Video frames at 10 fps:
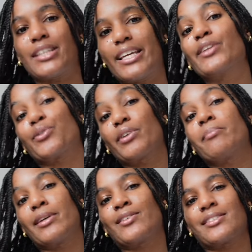to eat 3
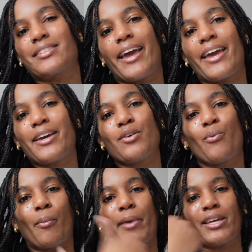meals a day
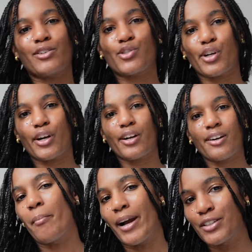while making sure
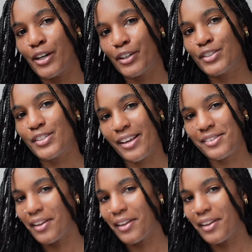my daughter stays